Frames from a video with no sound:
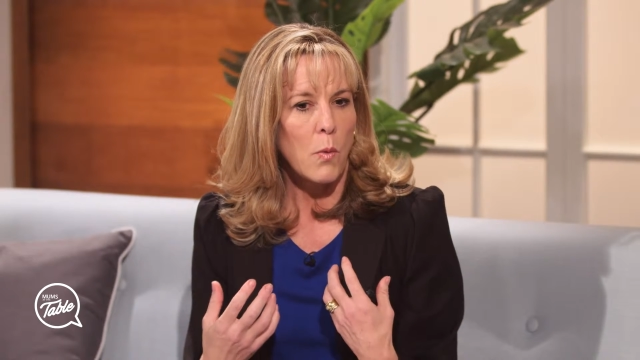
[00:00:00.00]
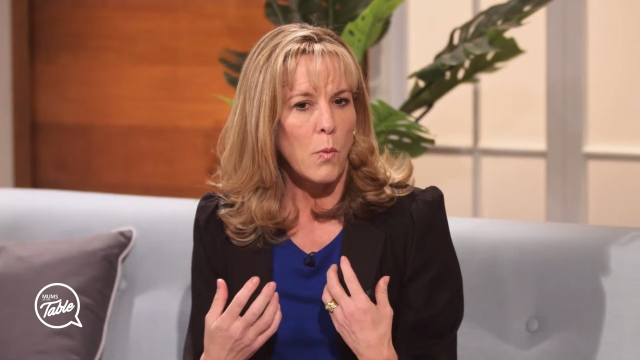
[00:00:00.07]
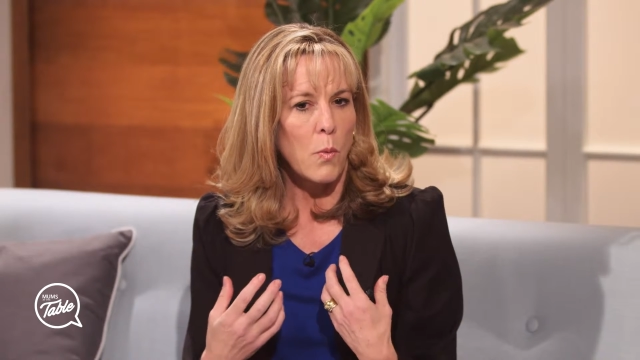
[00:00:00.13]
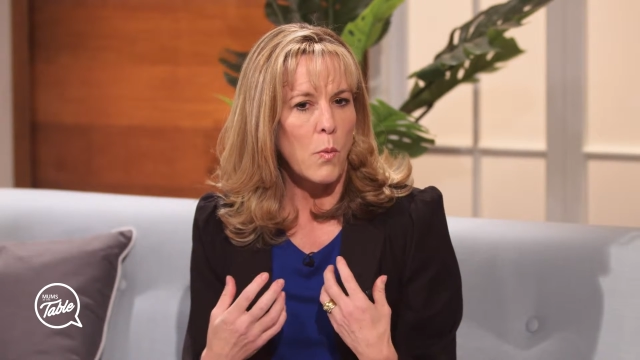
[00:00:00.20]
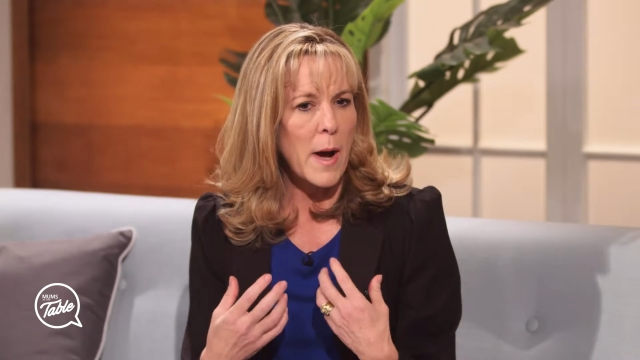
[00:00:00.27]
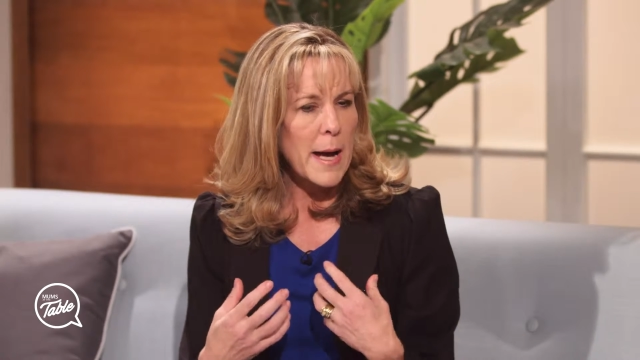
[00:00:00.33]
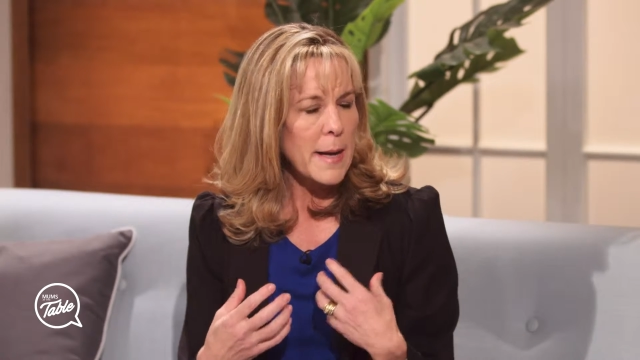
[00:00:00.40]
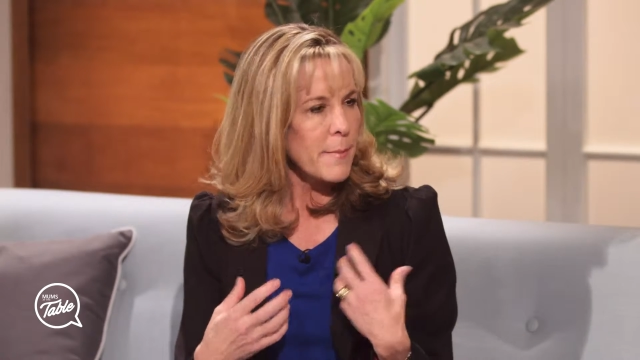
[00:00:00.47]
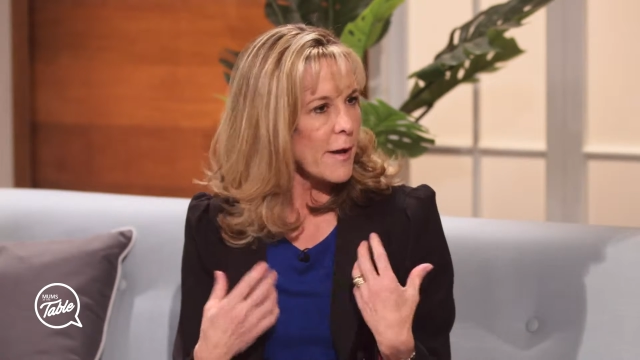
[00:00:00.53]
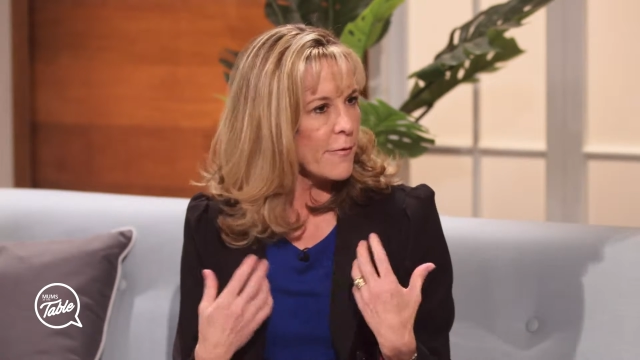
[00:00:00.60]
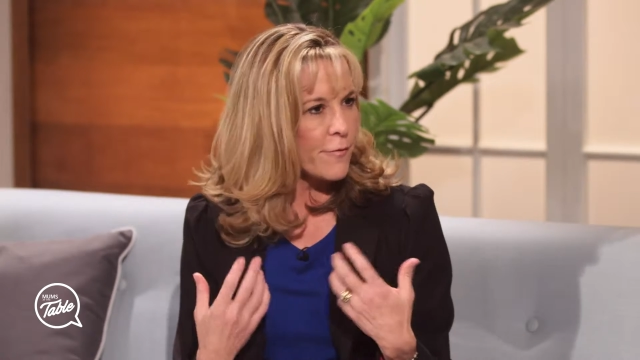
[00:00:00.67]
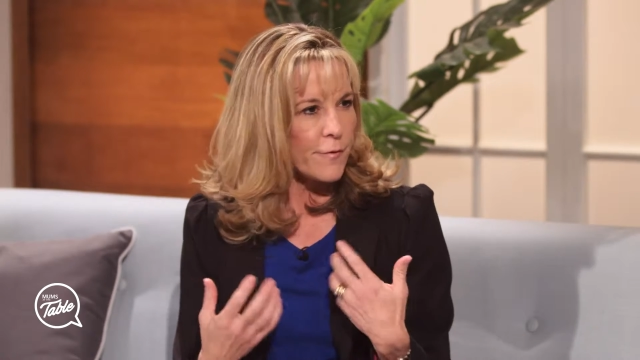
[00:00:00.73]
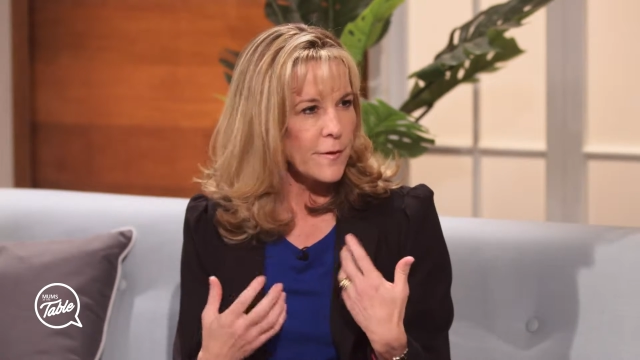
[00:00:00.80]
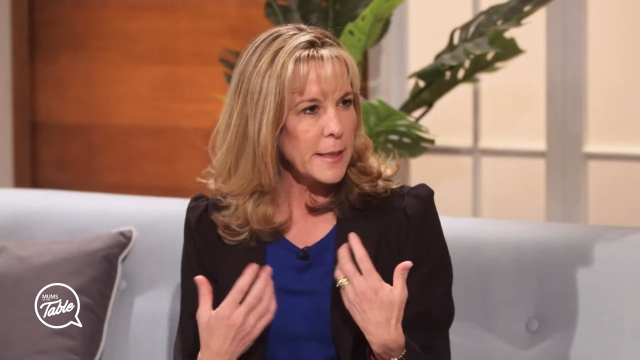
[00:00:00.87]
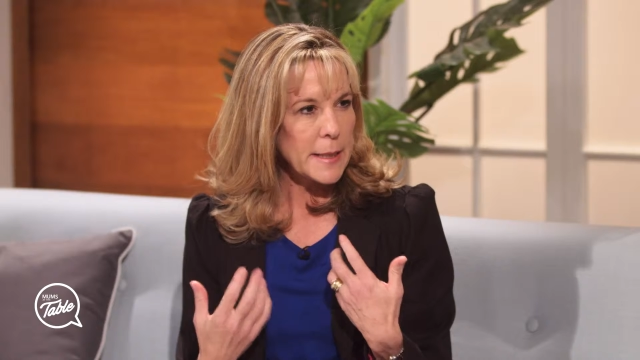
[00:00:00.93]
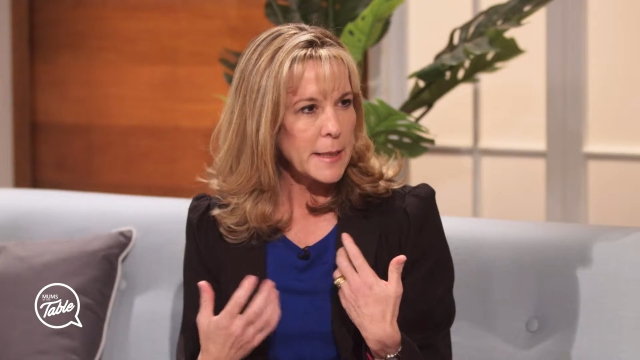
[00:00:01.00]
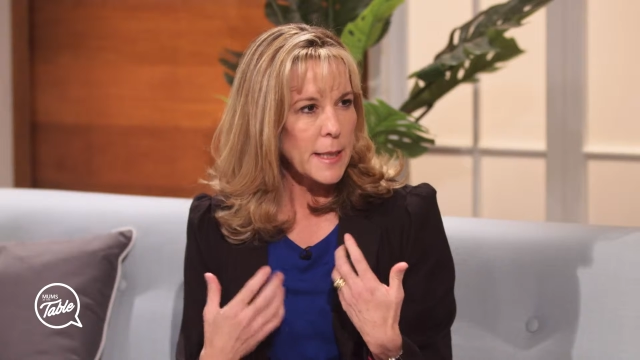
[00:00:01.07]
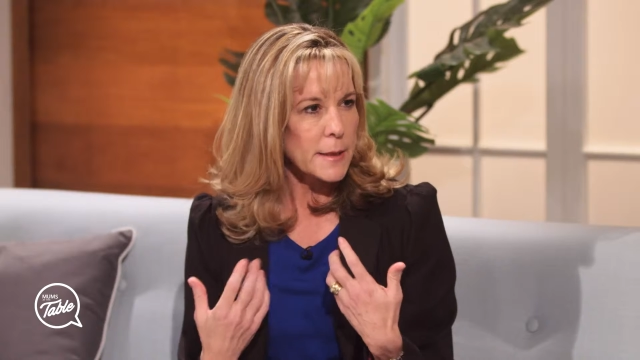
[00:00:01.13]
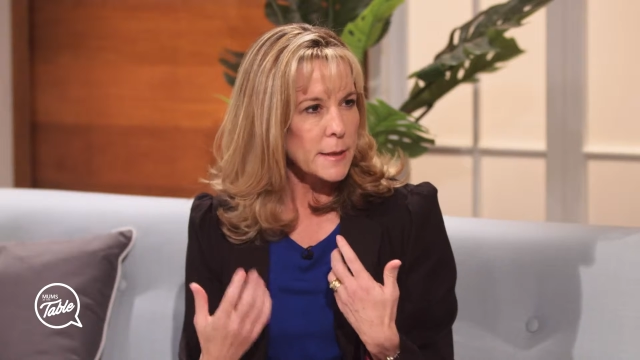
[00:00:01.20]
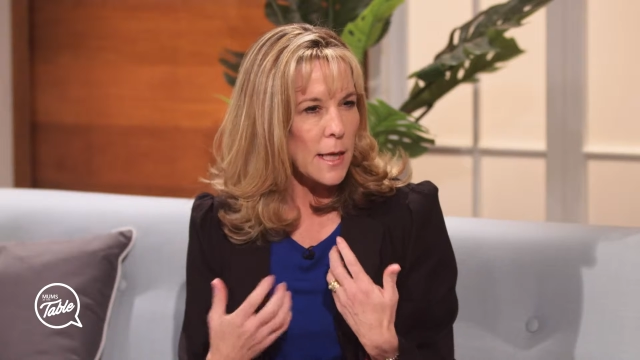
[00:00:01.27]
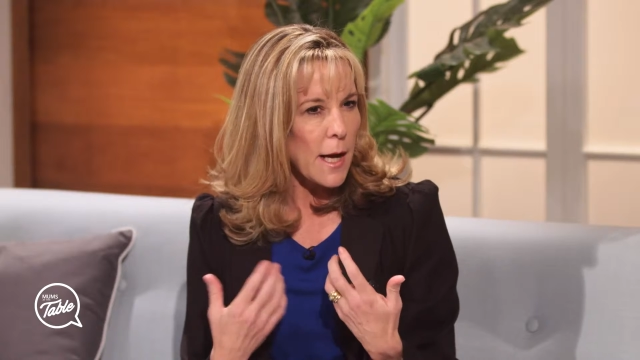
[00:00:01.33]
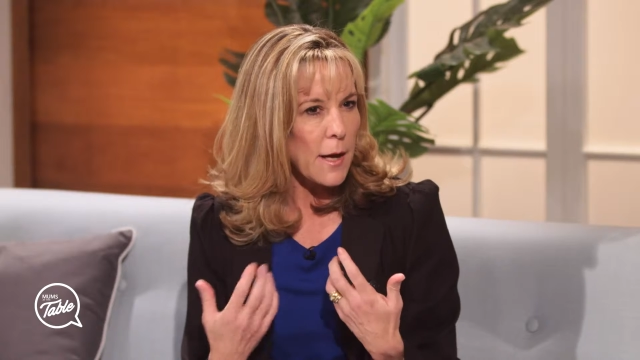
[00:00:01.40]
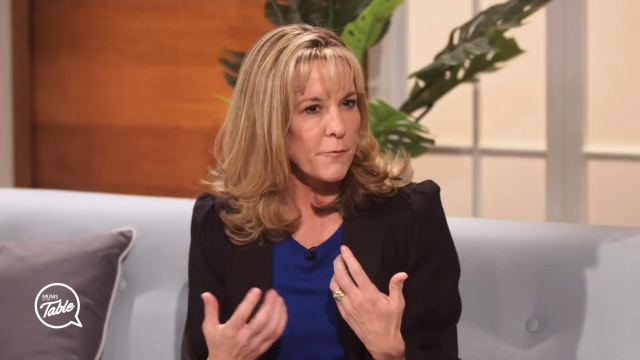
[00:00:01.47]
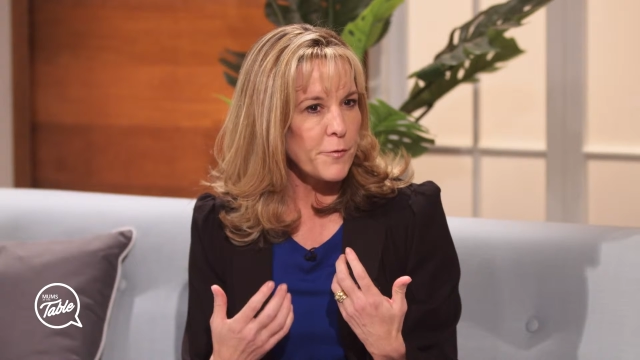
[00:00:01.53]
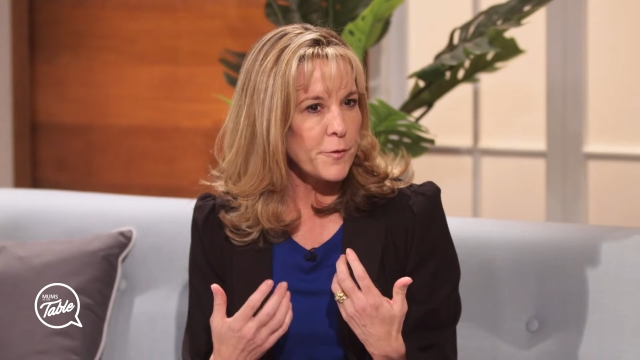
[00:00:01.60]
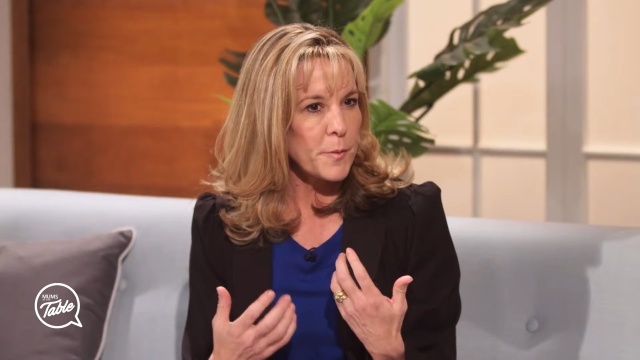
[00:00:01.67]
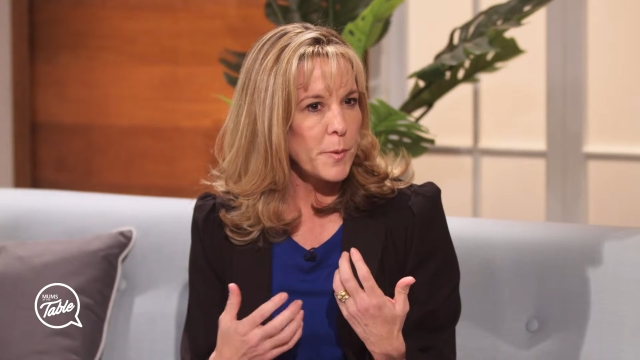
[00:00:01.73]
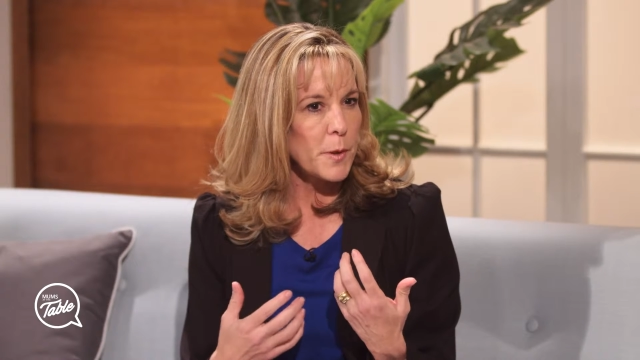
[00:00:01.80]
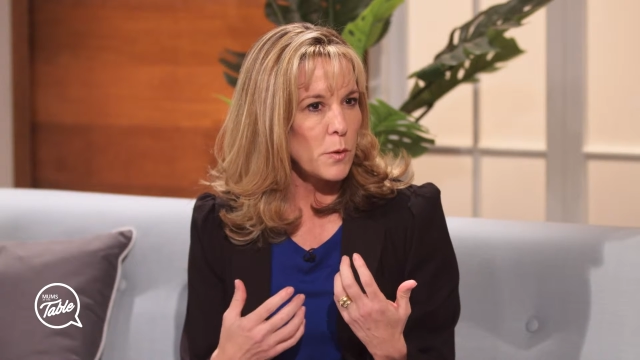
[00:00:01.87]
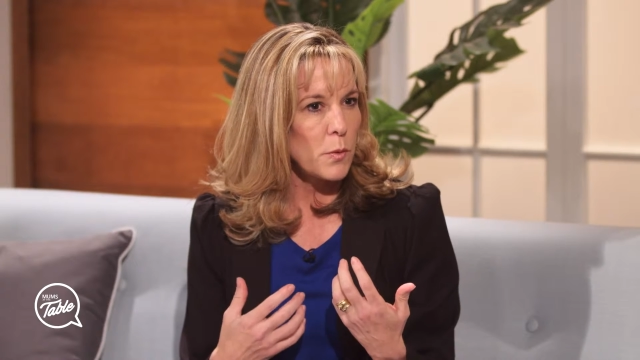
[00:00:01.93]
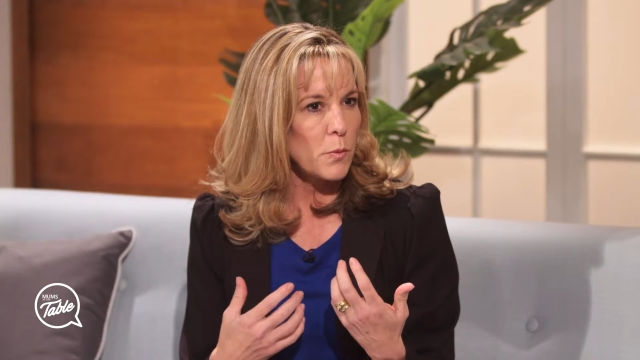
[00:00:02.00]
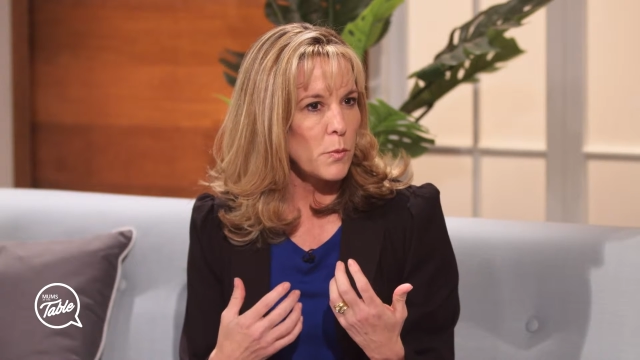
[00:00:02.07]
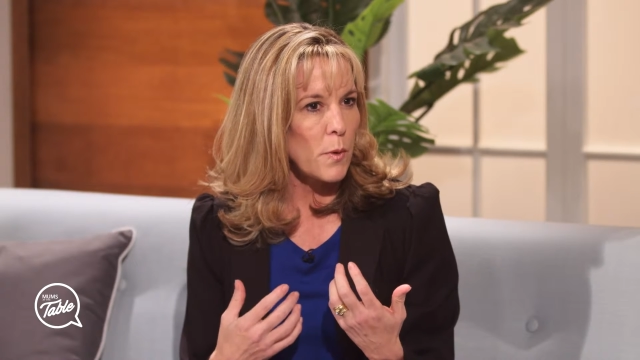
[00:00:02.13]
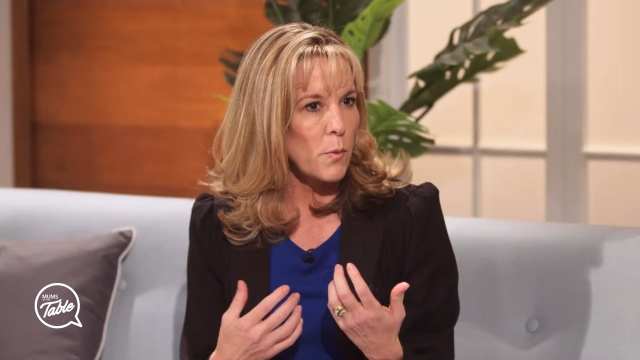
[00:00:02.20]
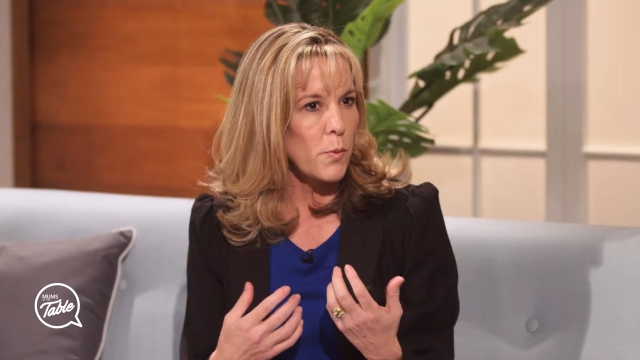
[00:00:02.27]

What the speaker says: why am I feeling uncomfortable